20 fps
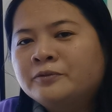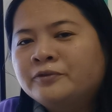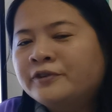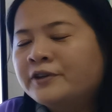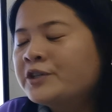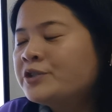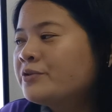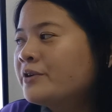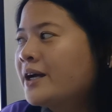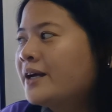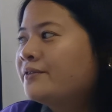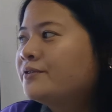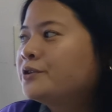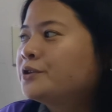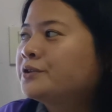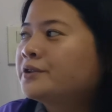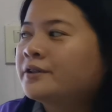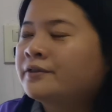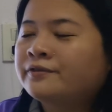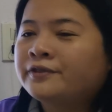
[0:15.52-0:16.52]
first we have
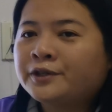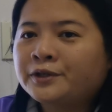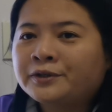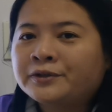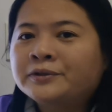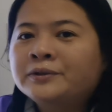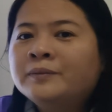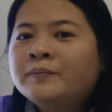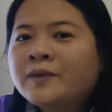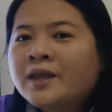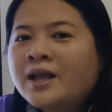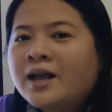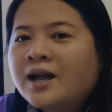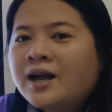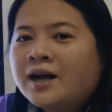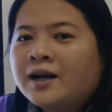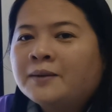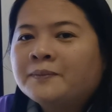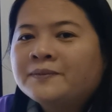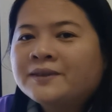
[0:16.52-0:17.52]
to review
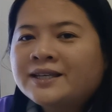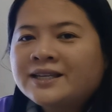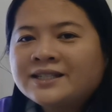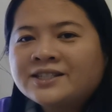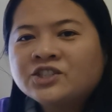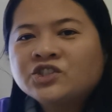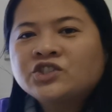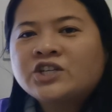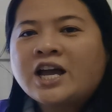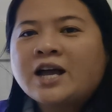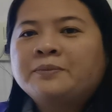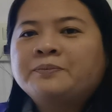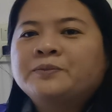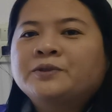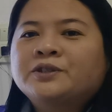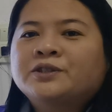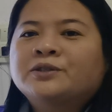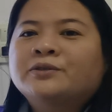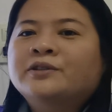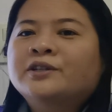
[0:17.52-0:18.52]
this
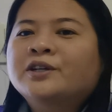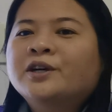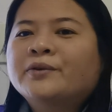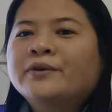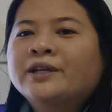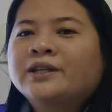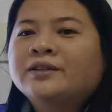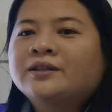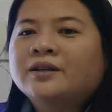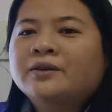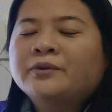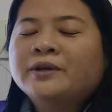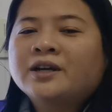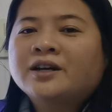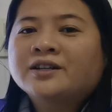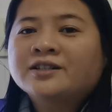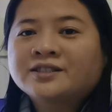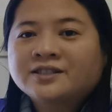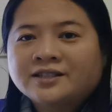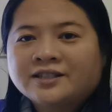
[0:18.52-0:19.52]
chapter. We
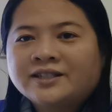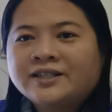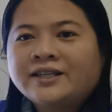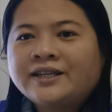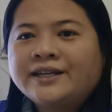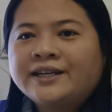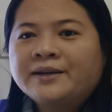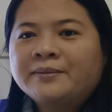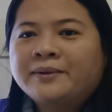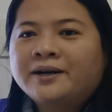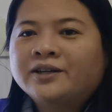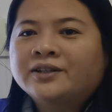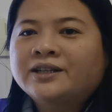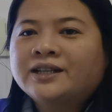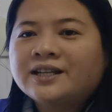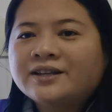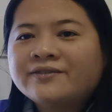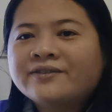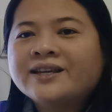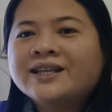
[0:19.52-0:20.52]
are studying about
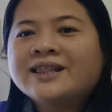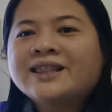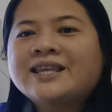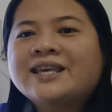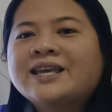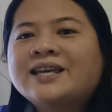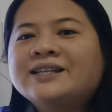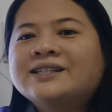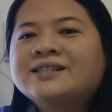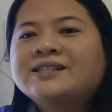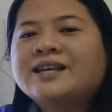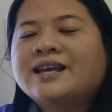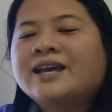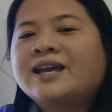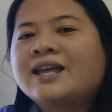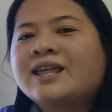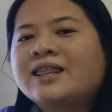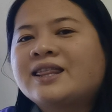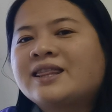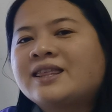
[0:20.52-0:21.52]
living things
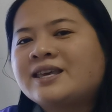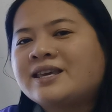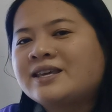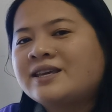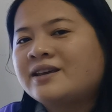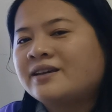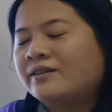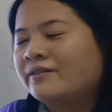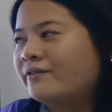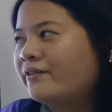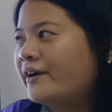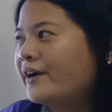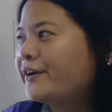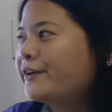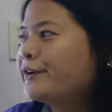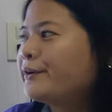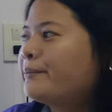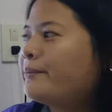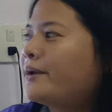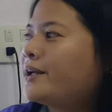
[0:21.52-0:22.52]
and the
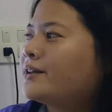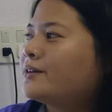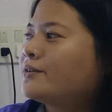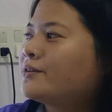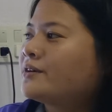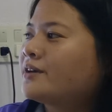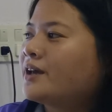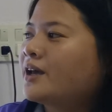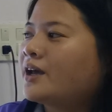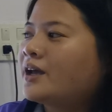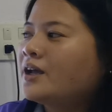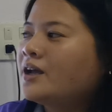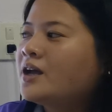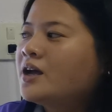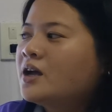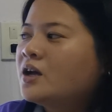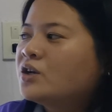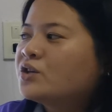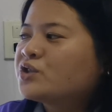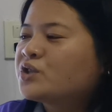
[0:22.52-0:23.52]
environment. Okay,
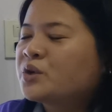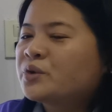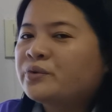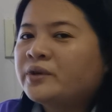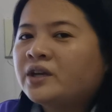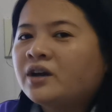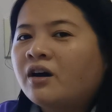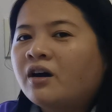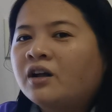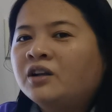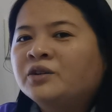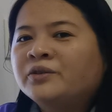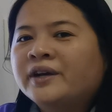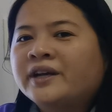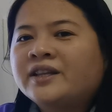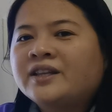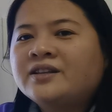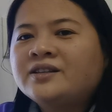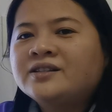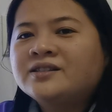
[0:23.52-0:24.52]
so we
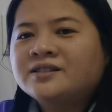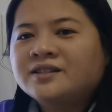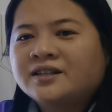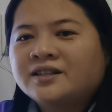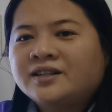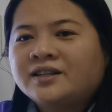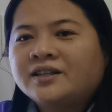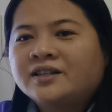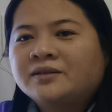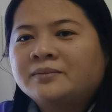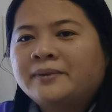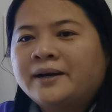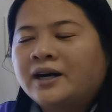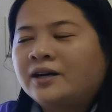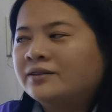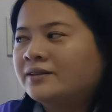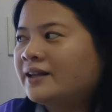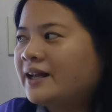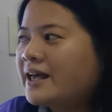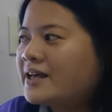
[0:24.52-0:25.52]
already studied
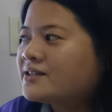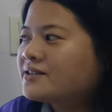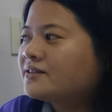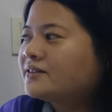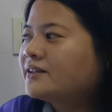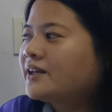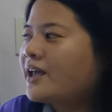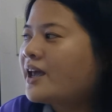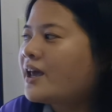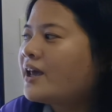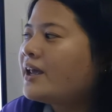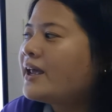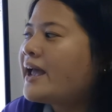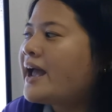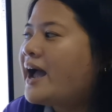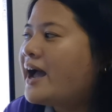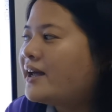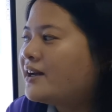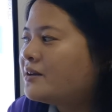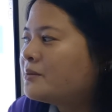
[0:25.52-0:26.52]
about lesson A,
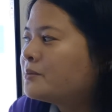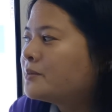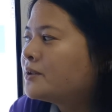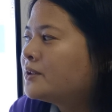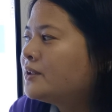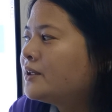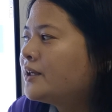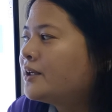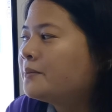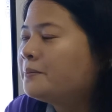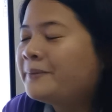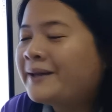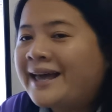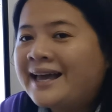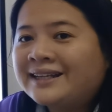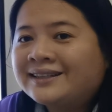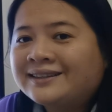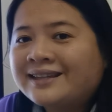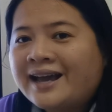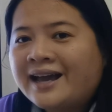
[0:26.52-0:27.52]
animal and
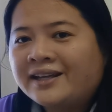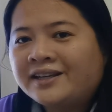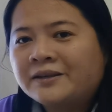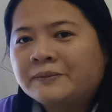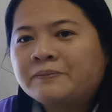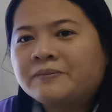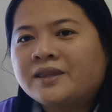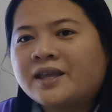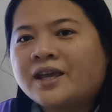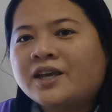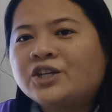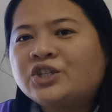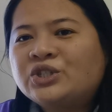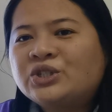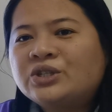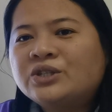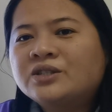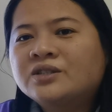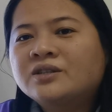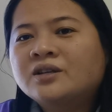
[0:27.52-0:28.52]
plant
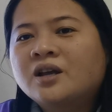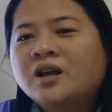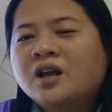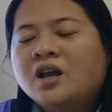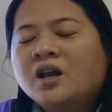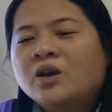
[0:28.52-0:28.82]
adaptations.